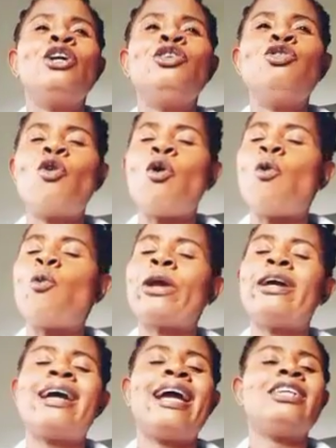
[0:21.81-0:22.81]
You
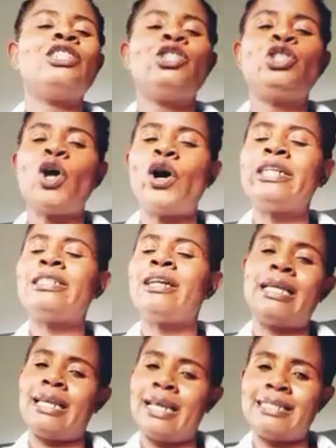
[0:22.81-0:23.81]
will enjoy
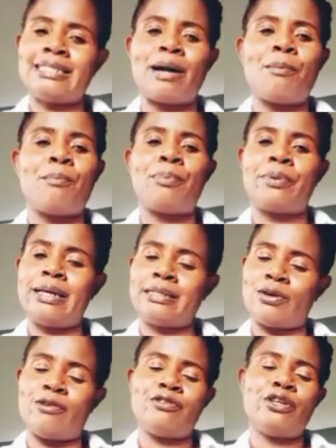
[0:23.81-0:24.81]
the length and
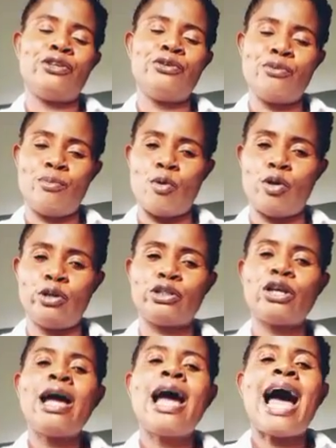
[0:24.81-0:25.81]
breadth of the new month